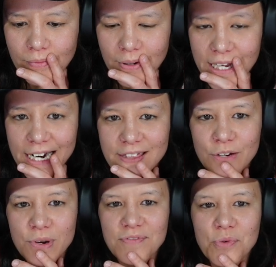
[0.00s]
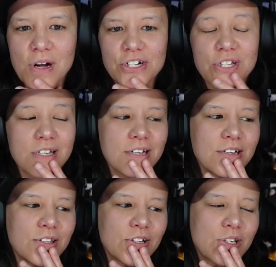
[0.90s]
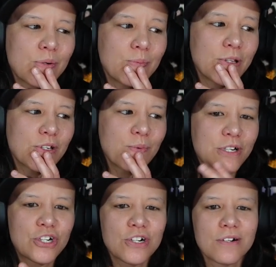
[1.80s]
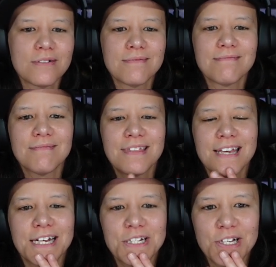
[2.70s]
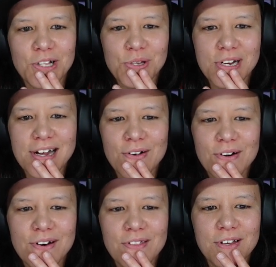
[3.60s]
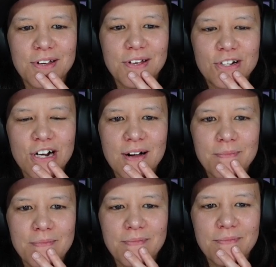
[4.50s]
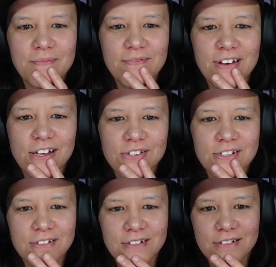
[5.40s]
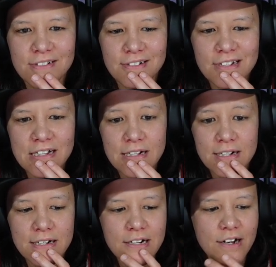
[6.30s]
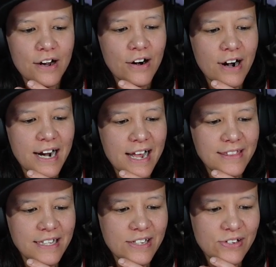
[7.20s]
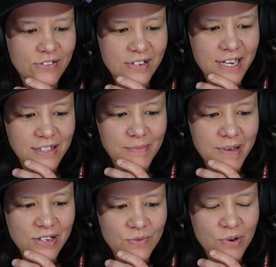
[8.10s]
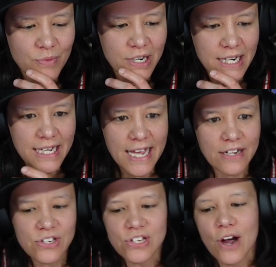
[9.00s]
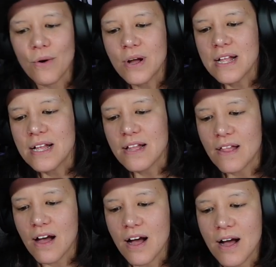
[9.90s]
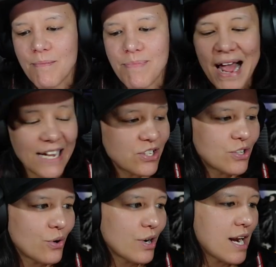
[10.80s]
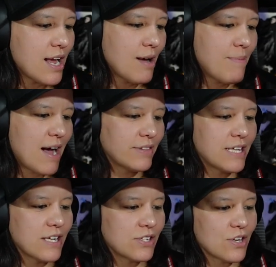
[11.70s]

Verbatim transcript: And I think we have to watch the the the Twitch thing to close it out. The Chop Fest. All right, I think this looks like the best one we're gonna get. So, uh, backstory about this.